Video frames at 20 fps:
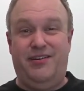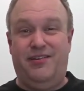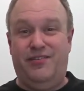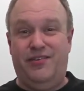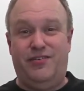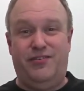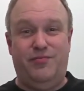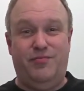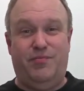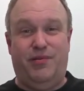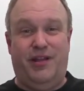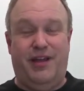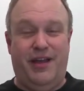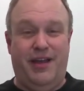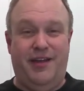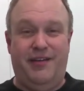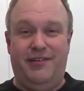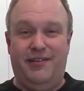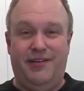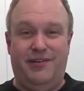this is
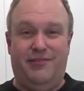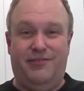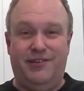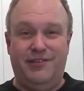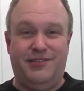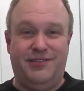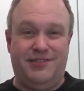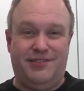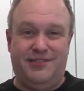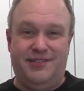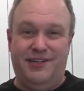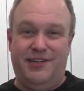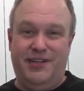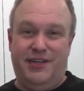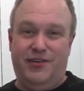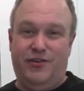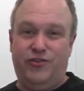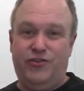bland, what's the deal?